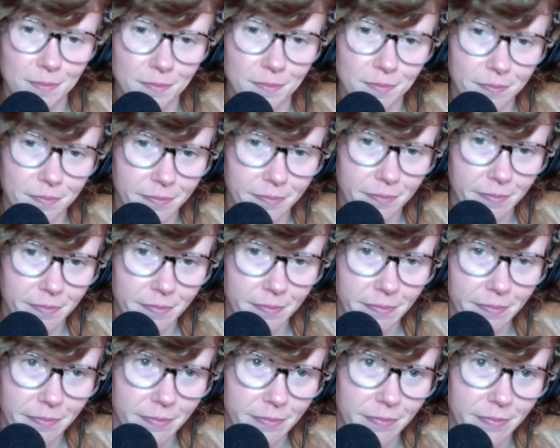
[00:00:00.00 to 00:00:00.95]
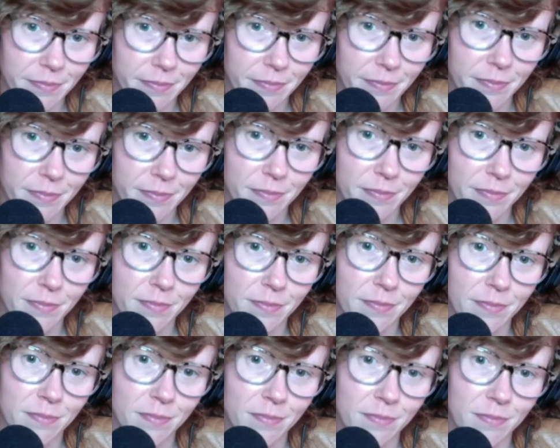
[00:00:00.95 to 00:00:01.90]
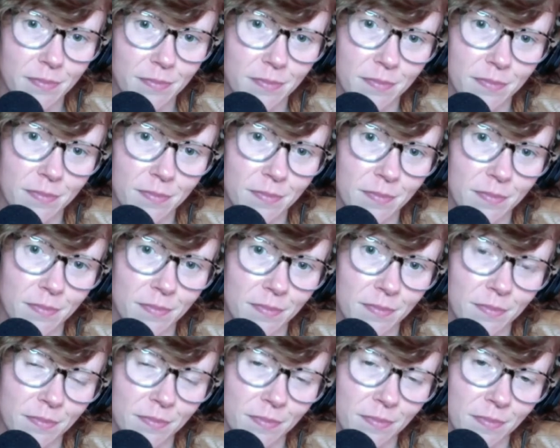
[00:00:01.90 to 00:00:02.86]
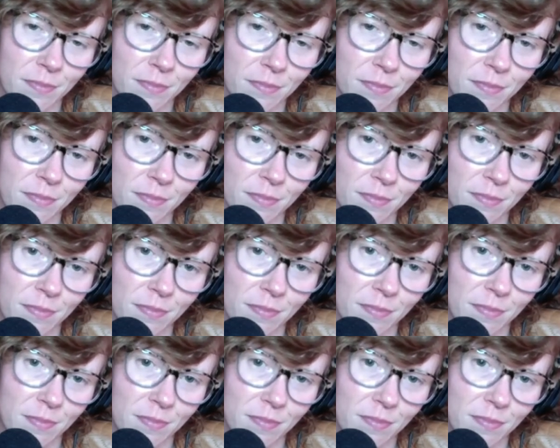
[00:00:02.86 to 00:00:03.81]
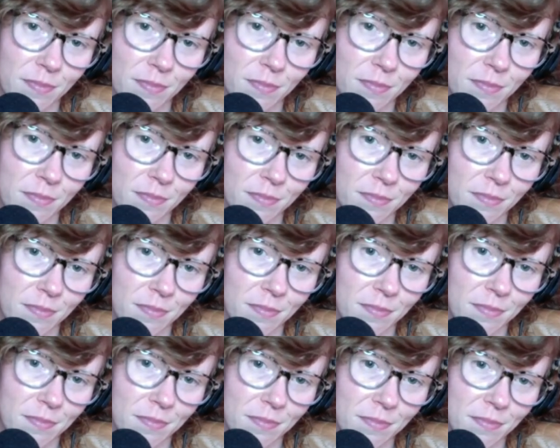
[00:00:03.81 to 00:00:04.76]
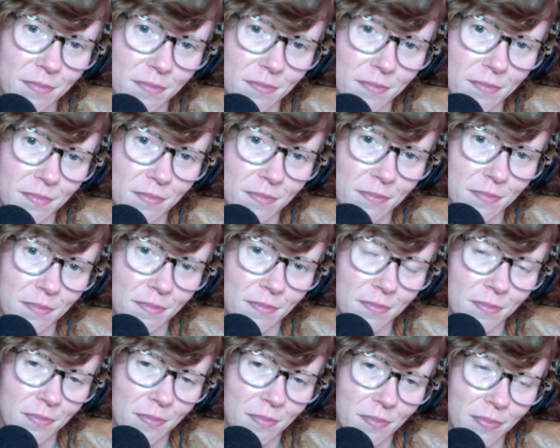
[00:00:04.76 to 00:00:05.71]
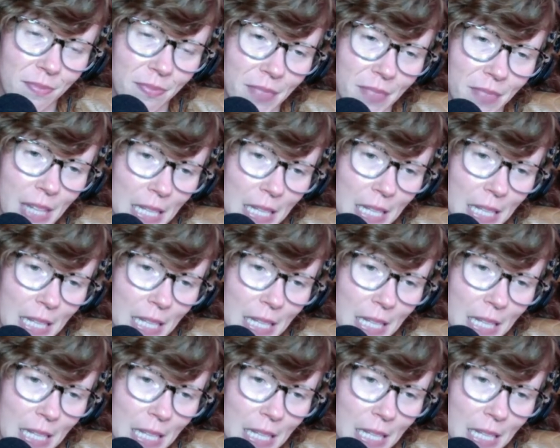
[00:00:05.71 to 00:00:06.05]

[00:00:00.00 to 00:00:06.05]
The person shown says nothing.